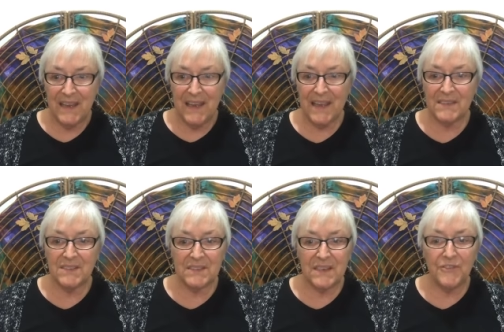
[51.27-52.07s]
And
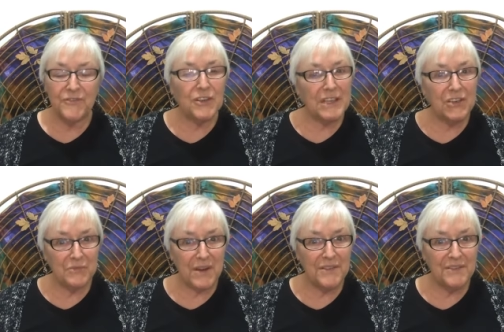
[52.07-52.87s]
a fully
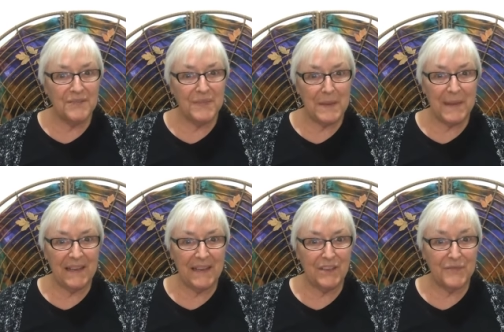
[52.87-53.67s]
grown
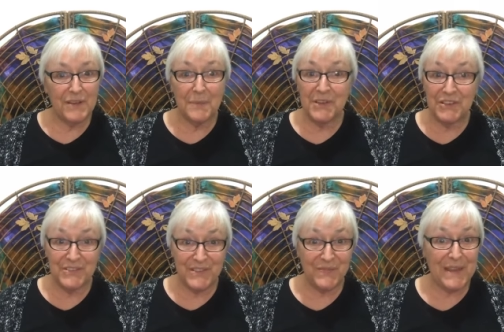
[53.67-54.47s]
female elephant, I'm going to
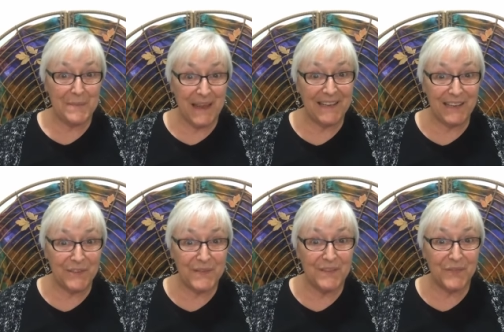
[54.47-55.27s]
use a female
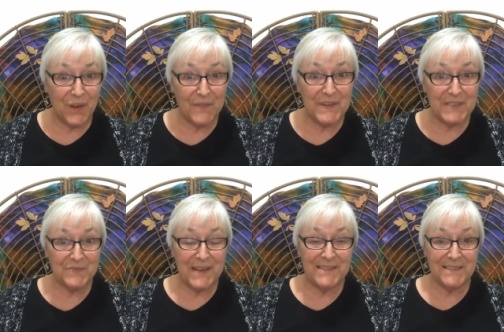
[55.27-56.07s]
elephant for obvious
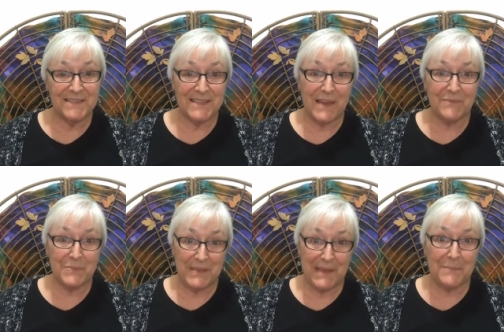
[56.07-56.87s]
reasons that will
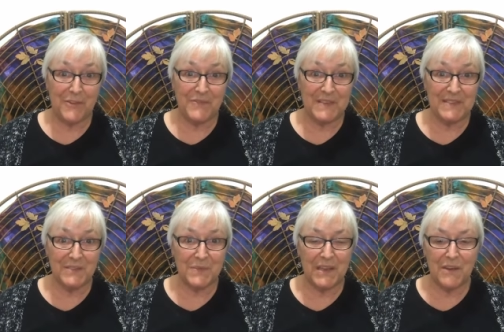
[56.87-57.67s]
become obvious as
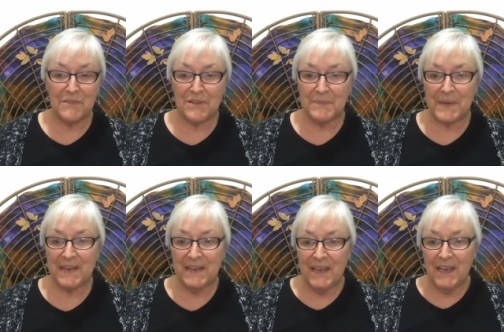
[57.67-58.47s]
we go on, but
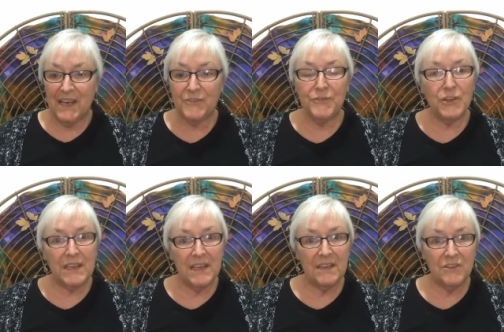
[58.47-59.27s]
a
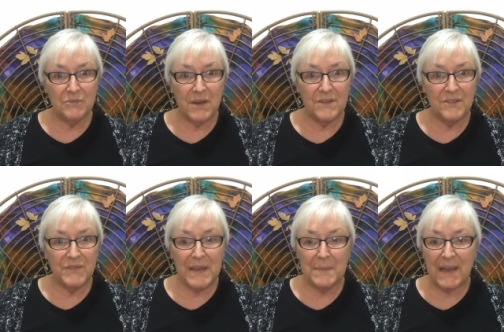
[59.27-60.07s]
fully grown
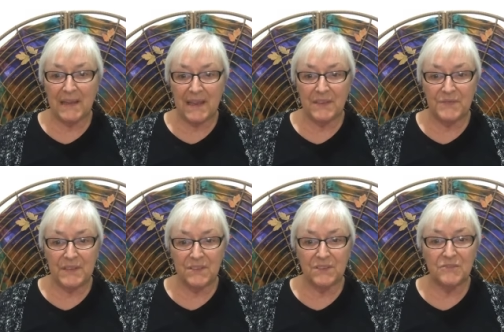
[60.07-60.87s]
female
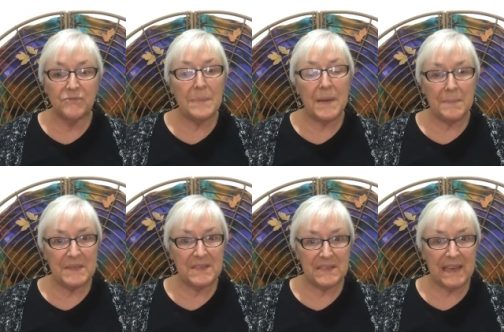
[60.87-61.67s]
elephant could rip up
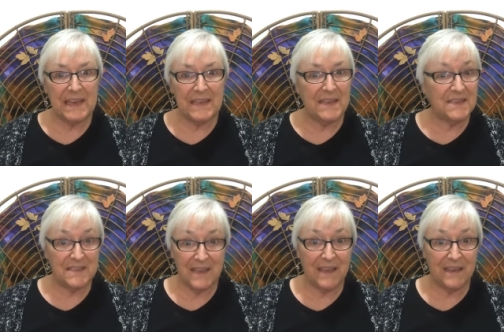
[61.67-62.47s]
the stake in a
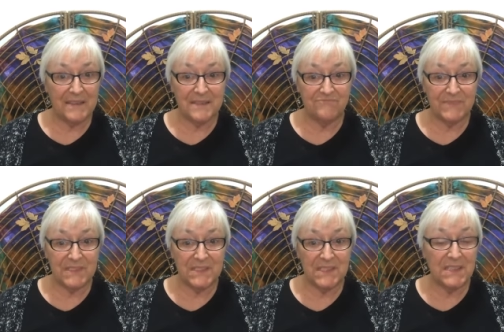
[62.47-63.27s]
second.
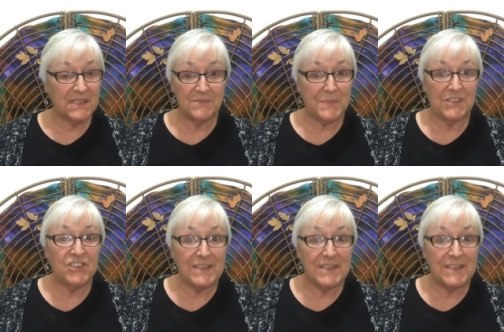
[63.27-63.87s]
But she